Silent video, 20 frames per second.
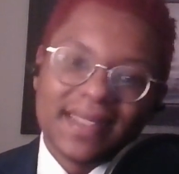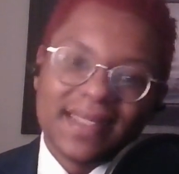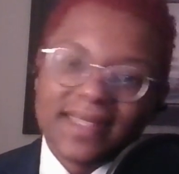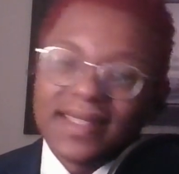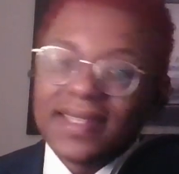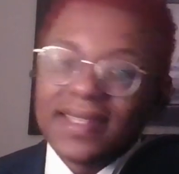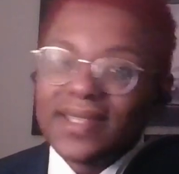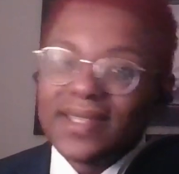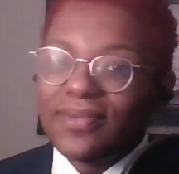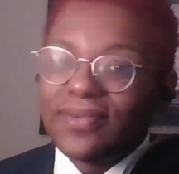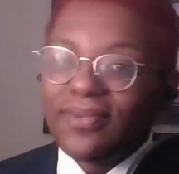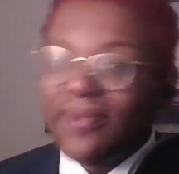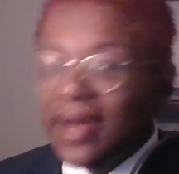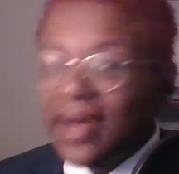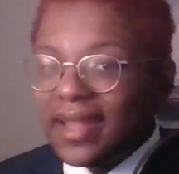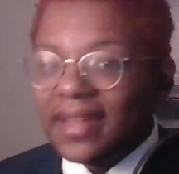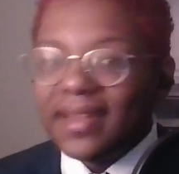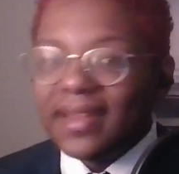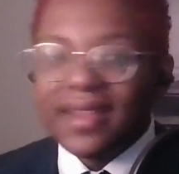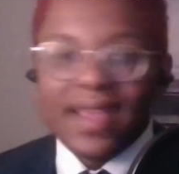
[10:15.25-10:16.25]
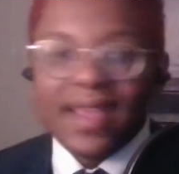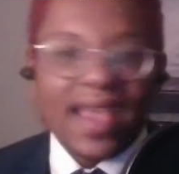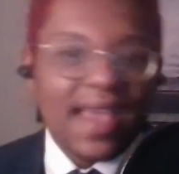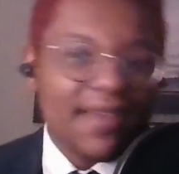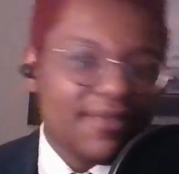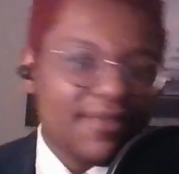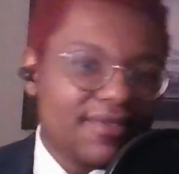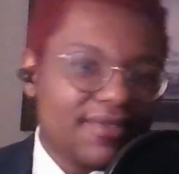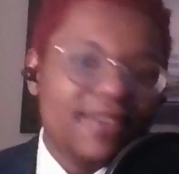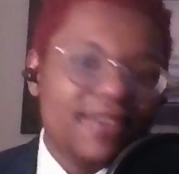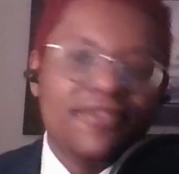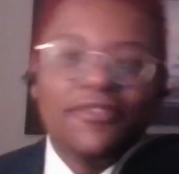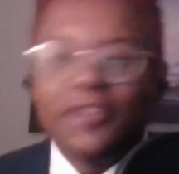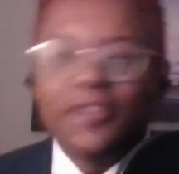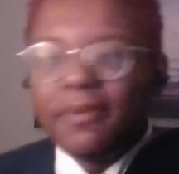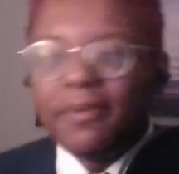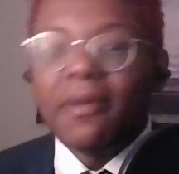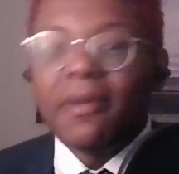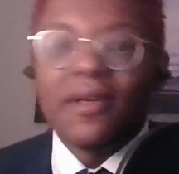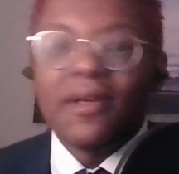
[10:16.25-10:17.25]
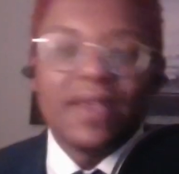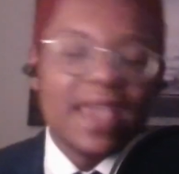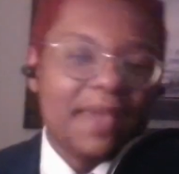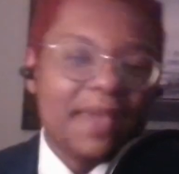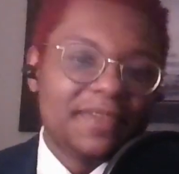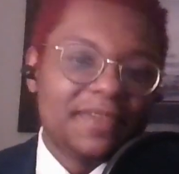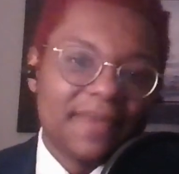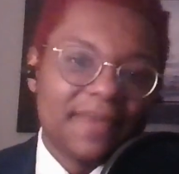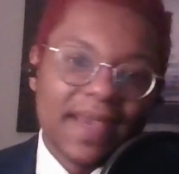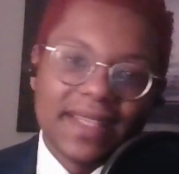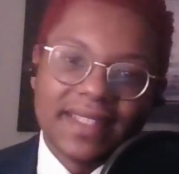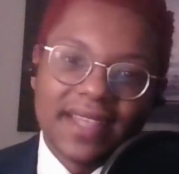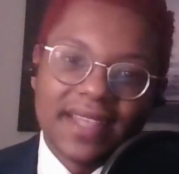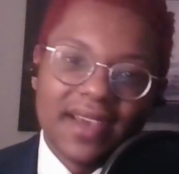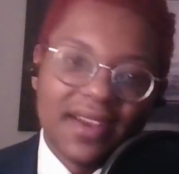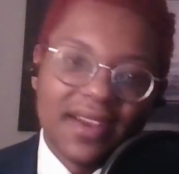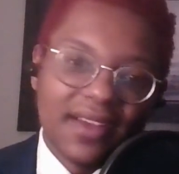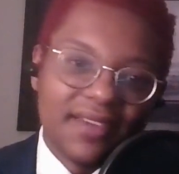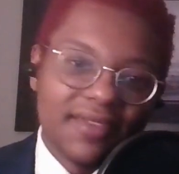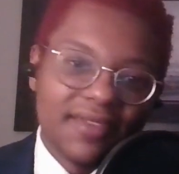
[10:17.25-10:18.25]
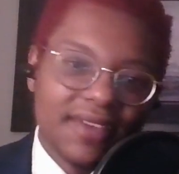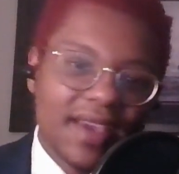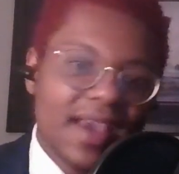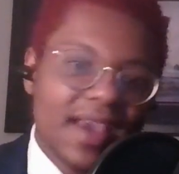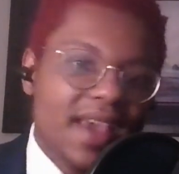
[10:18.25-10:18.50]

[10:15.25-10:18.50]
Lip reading: This is what every football game is based out of.